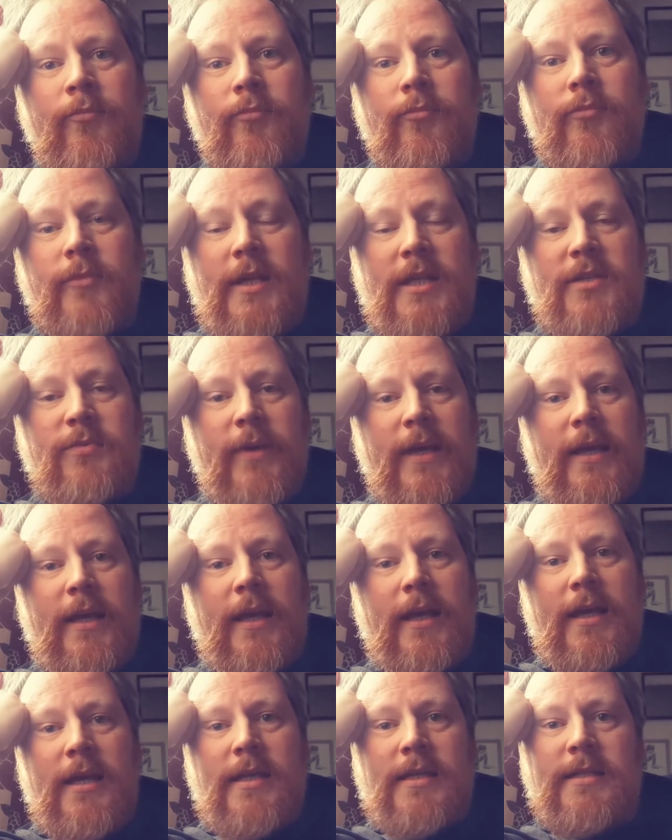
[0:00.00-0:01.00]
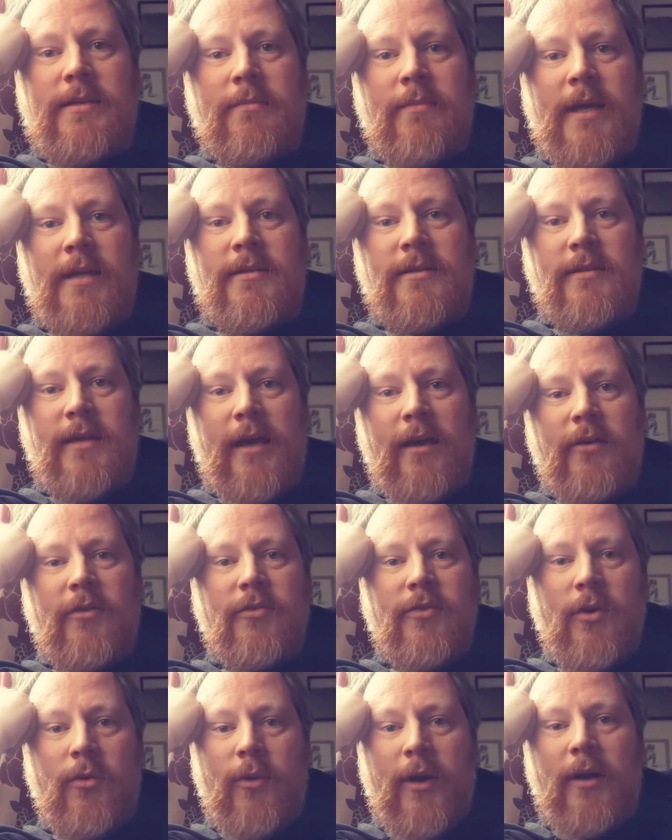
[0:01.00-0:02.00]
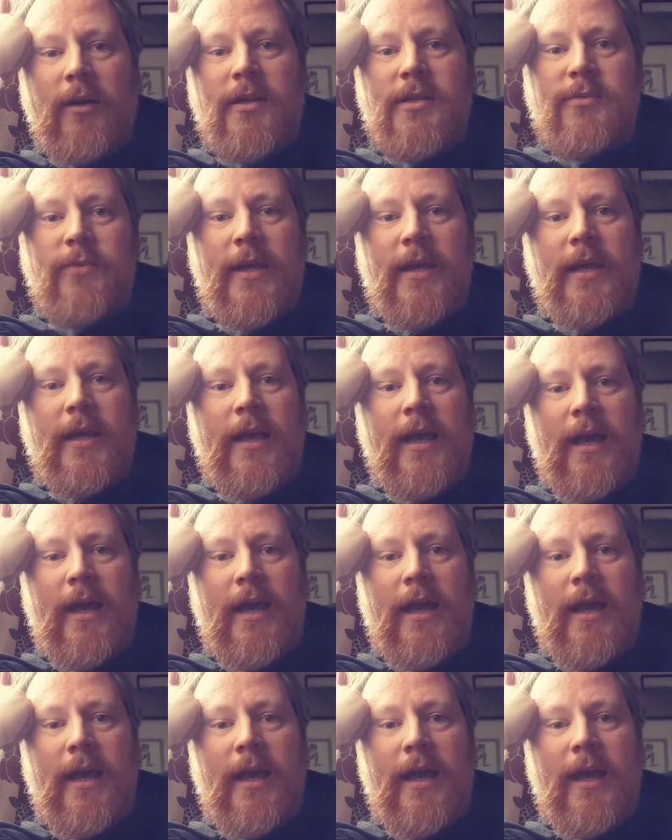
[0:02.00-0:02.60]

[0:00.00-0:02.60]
This week is Mental Health Awareness Week,